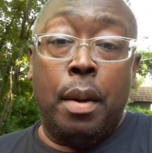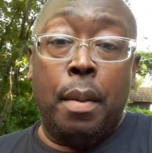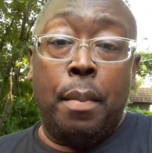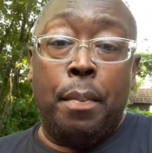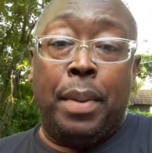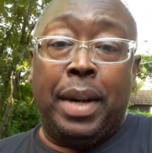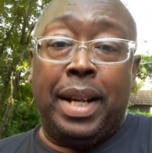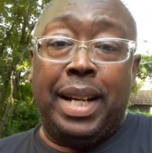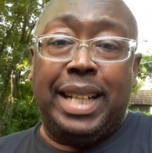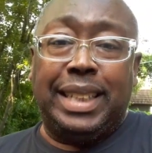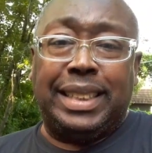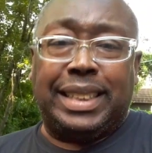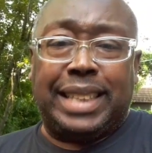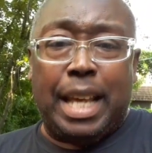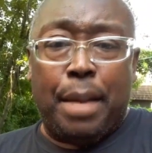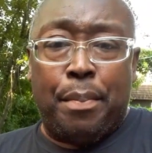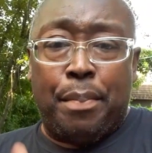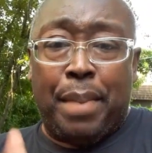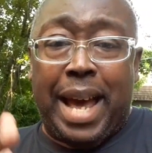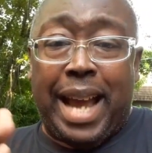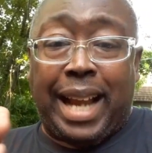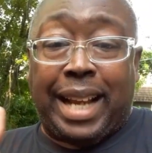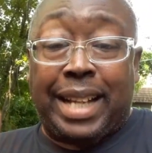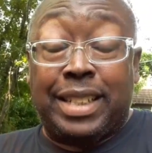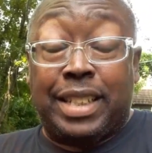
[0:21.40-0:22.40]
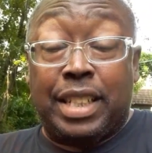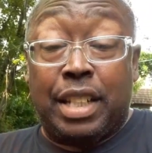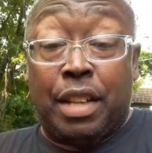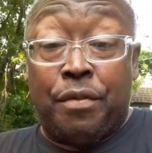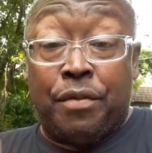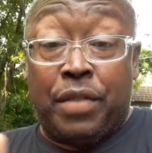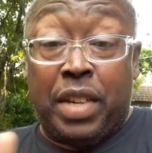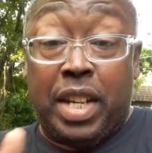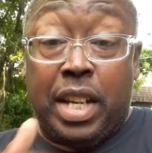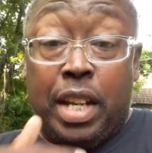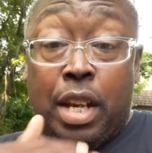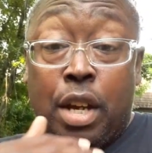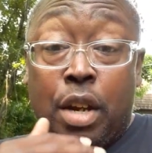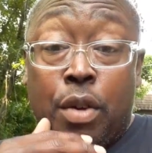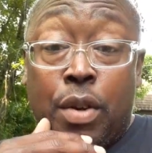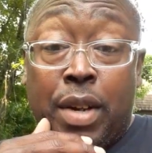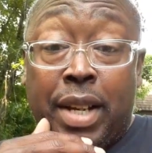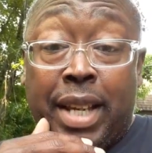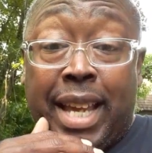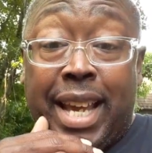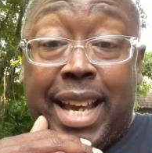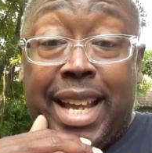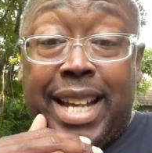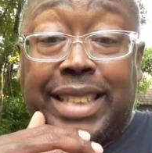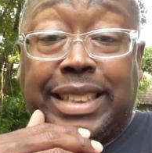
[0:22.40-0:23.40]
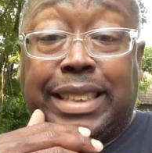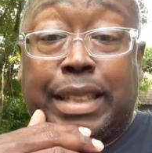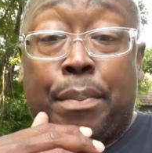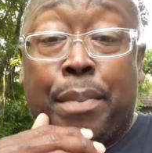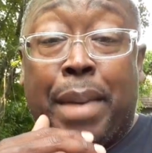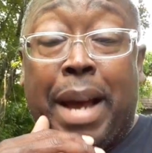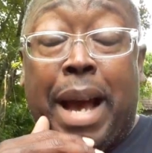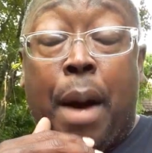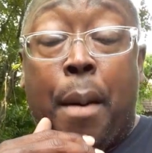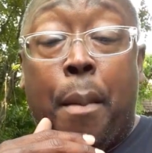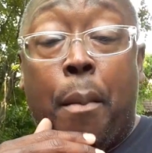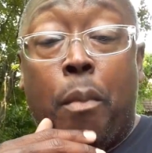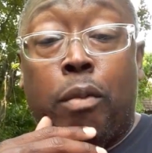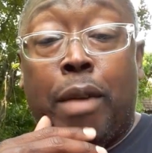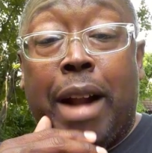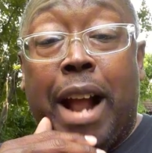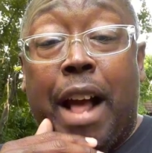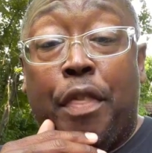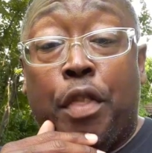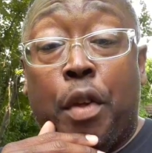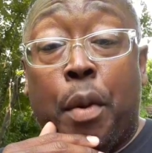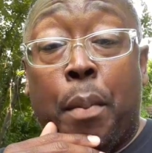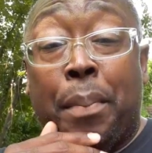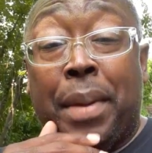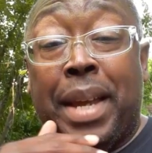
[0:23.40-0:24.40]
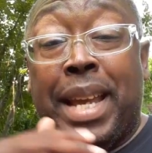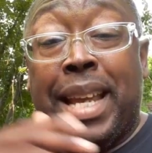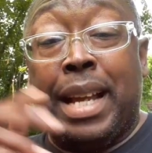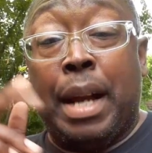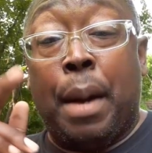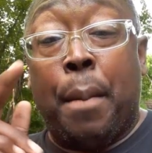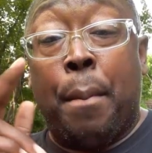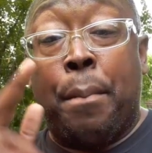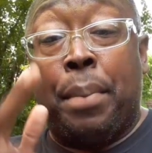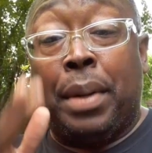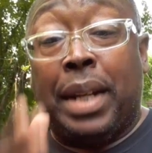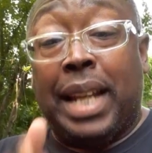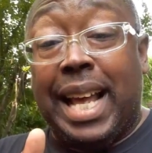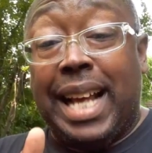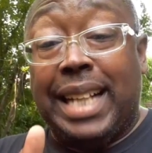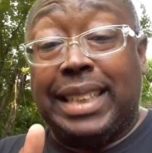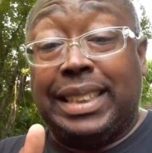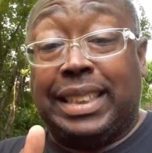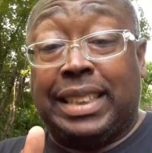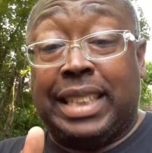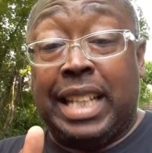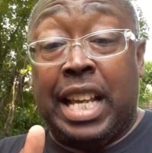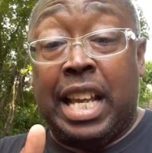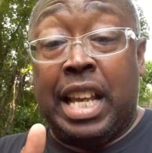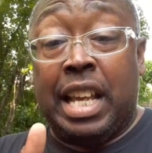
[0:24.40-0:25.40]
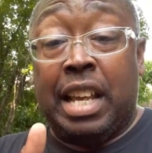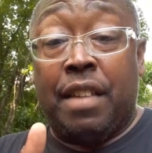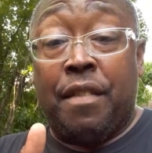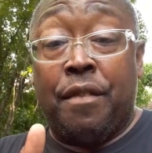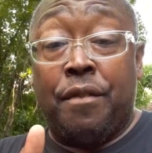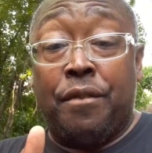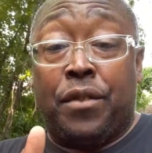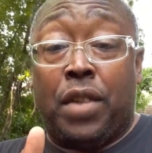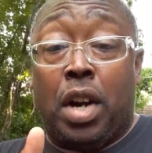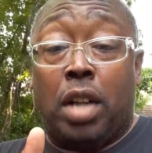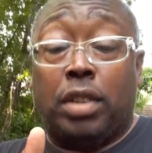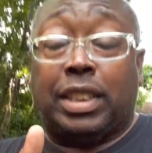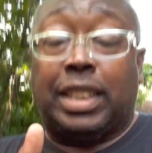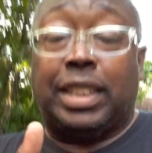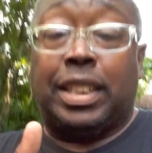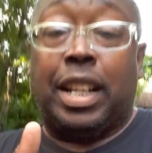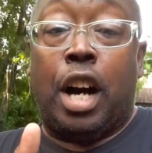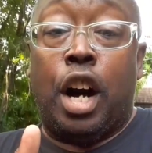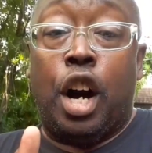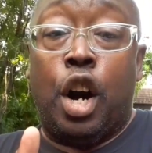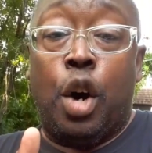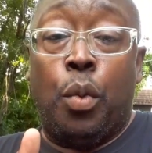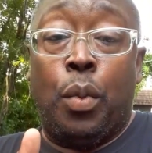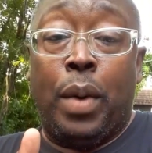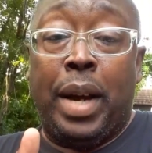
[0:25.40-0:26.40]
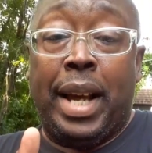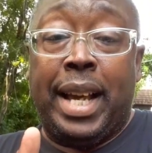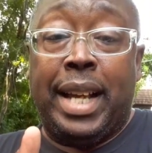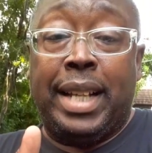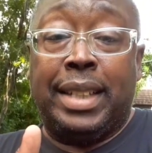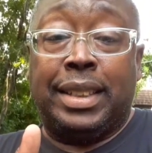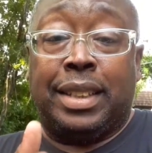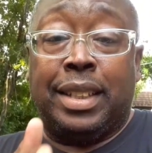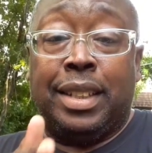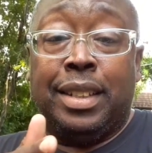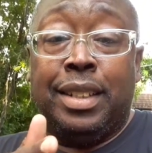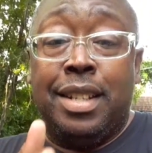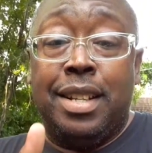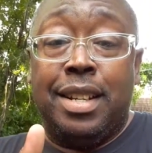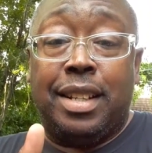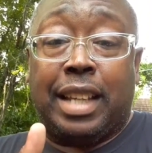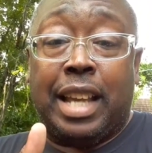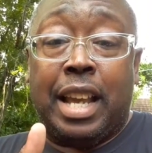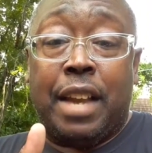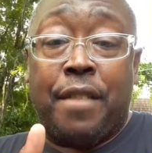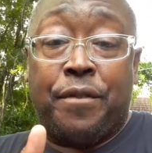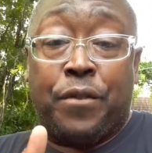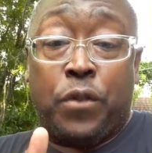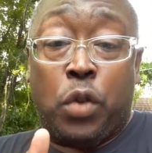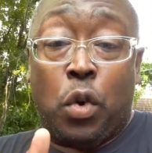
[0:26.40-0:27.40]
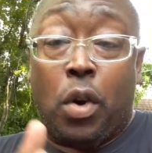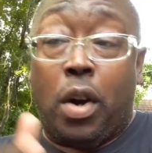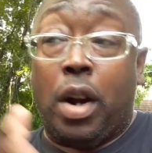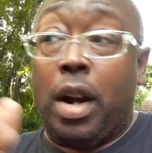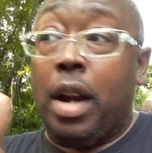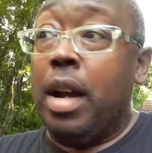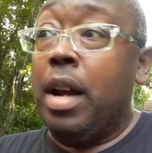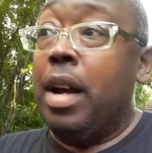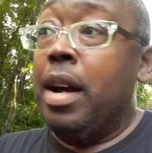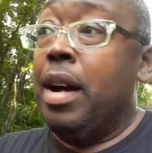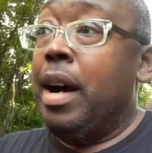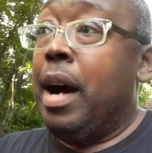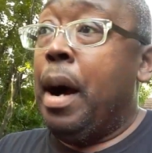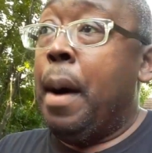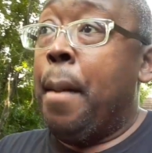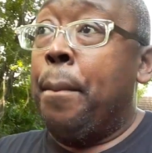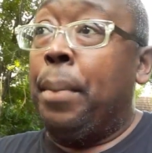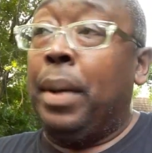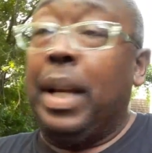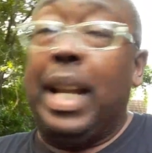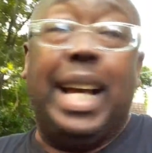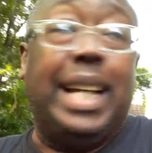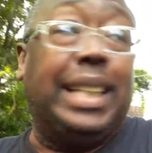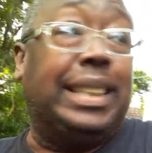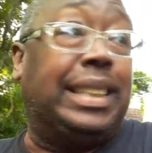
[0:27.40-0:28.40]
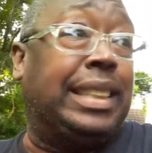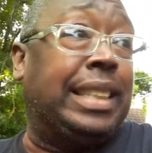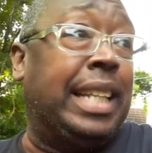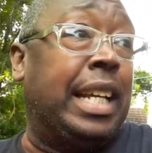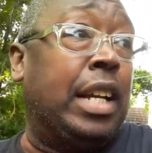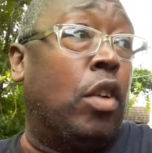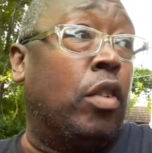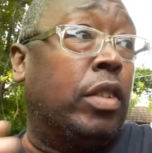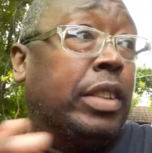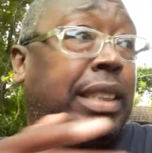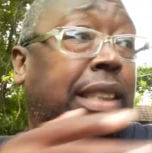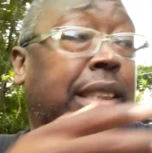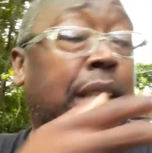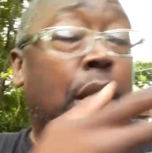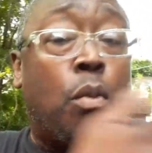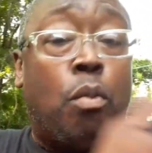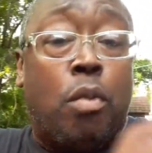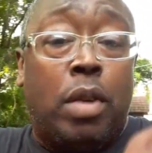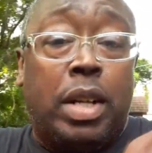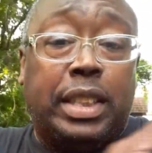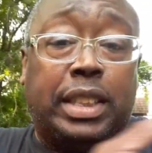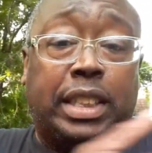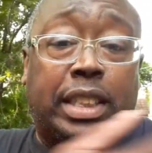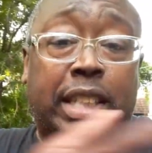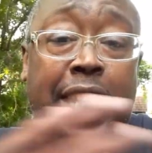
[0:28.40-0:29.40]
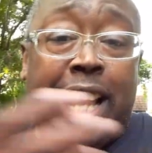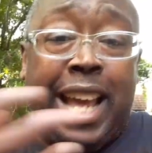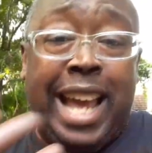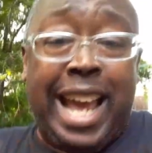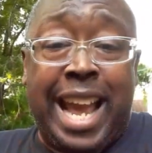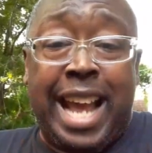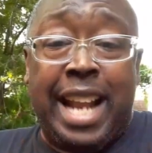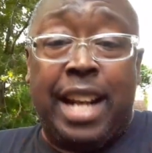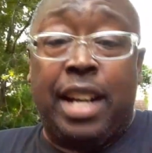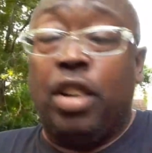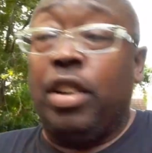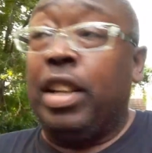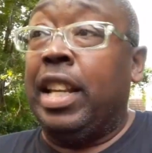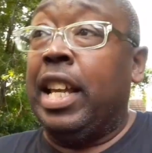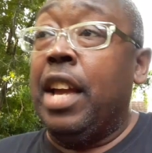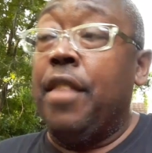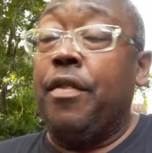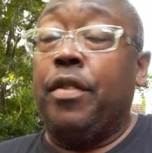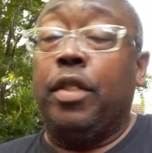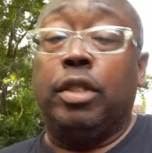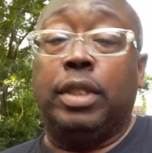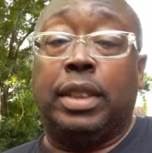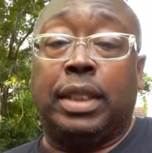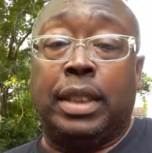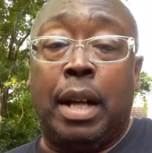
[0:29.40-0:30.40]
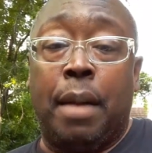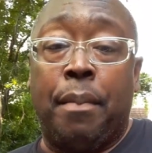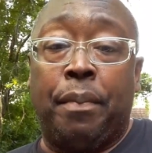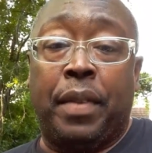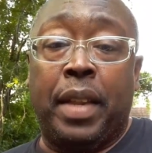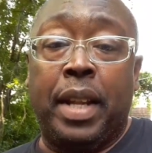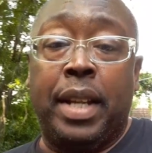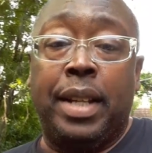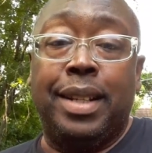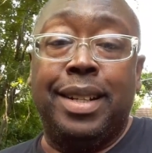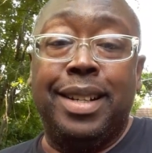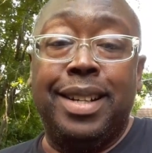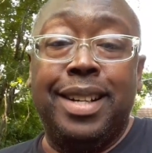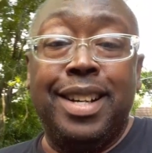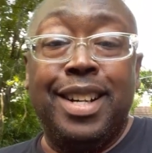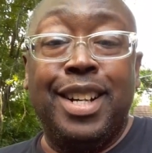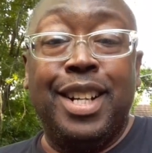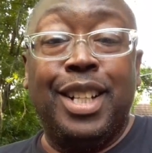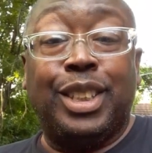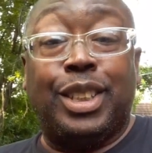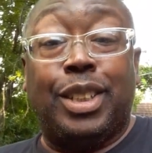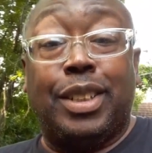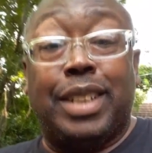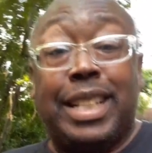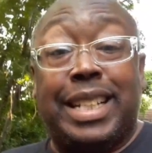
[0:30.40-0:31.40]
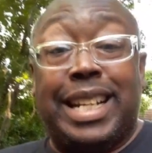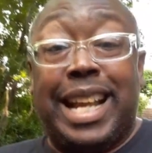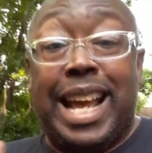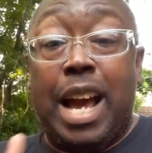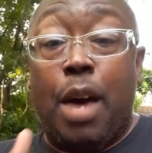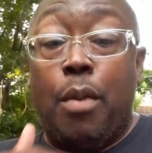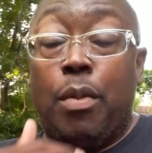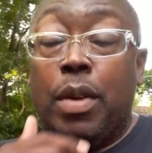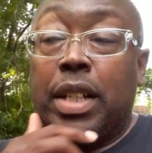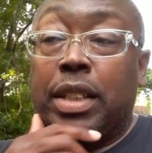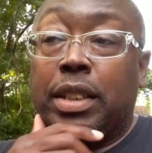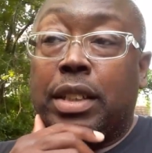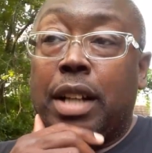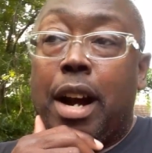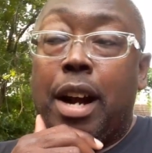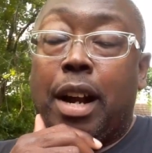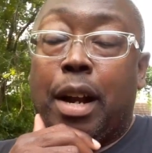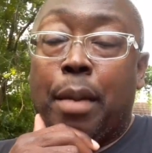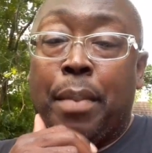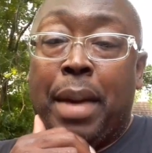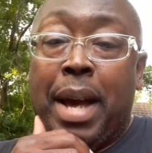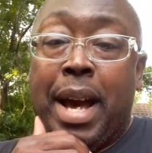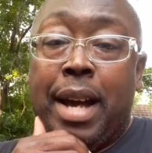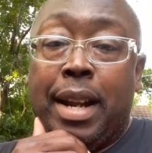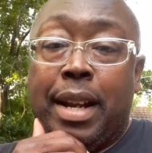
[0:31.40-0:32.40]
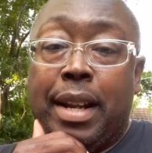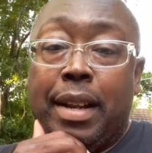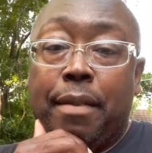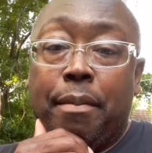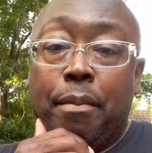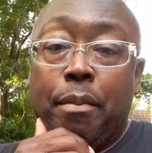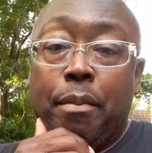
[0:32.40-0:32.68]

But let's get back into the video. Again, it's about rather being a blessing versus always looking for a blessing or someone to hand or give you something. So today I want to talk about it.